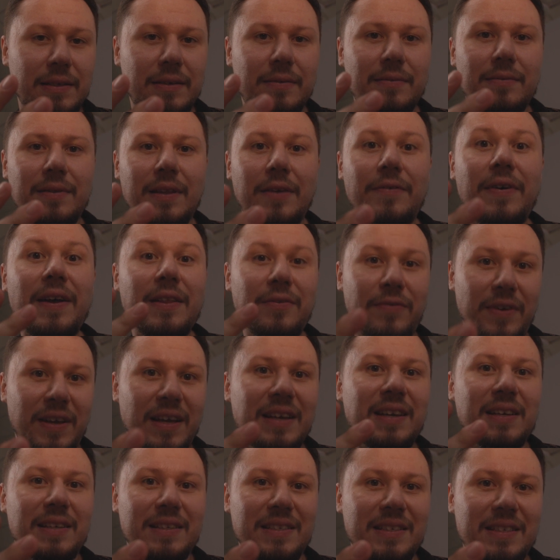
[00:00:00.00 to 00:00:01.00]
The funny thing
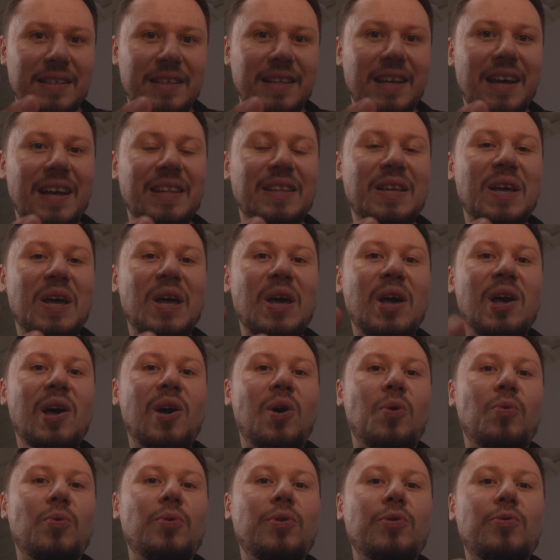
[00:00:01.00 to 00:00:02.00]
is that
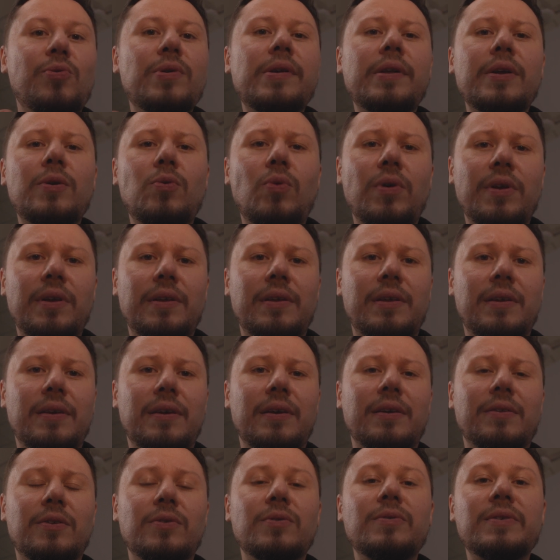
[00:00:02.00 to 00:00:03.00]
we really
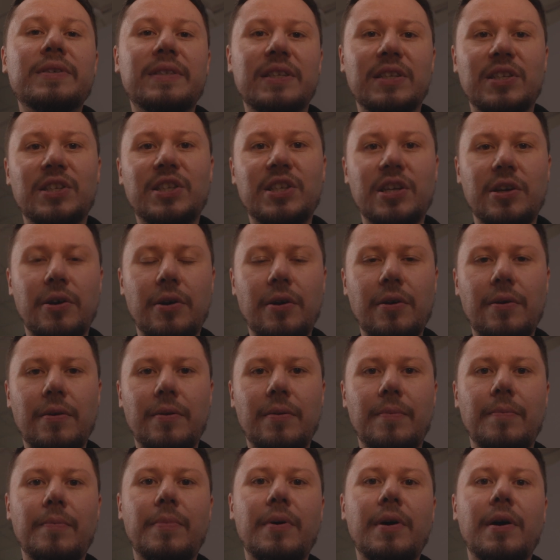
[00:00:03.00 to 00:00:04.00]
wanted to use this chair,
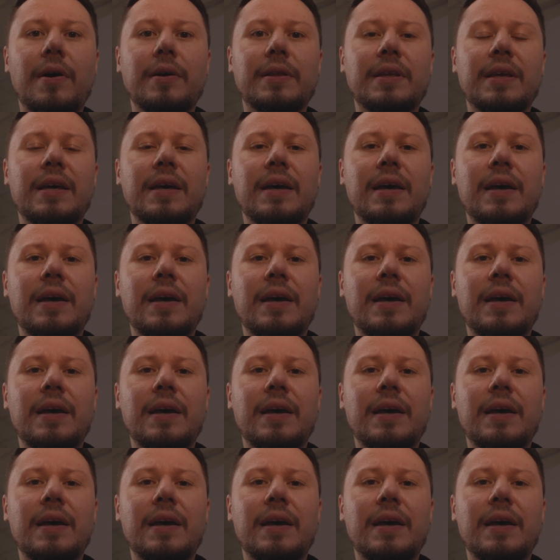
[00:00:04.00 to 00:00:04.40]
but